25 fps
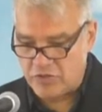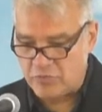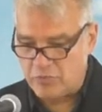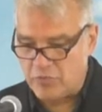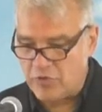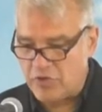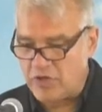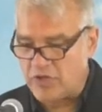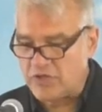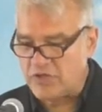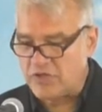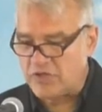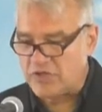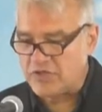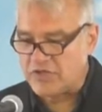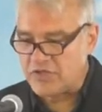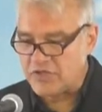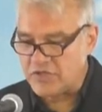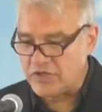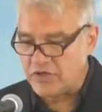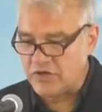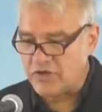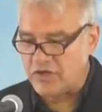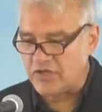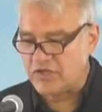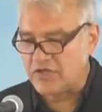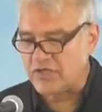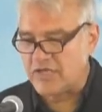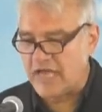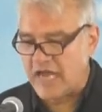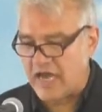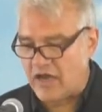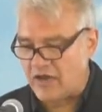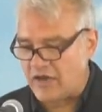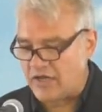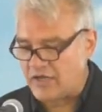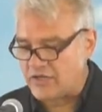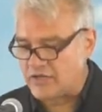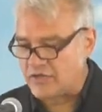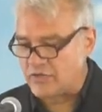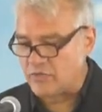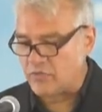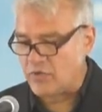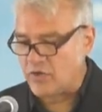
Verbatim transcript: should put us in serious doubt as to